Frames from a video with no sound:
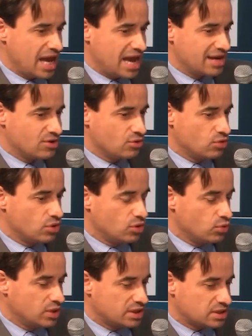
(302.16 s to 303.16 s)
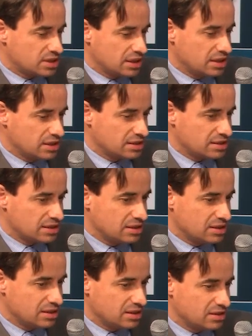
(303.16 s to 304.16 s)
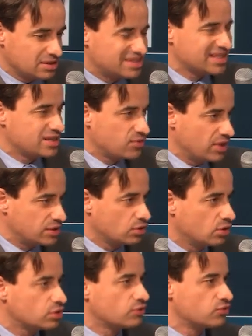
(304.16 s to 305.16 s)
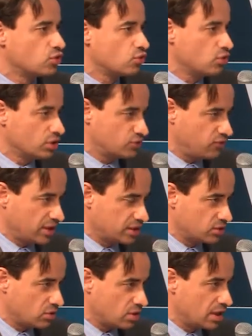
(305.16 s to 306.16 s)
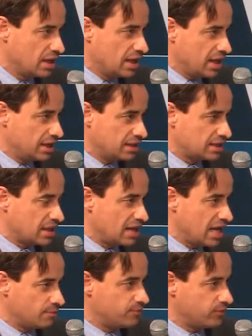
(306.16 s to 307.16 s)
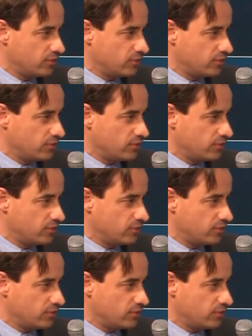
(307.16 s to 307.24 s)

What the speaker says: and which secrete a lot of growth factor, and it can help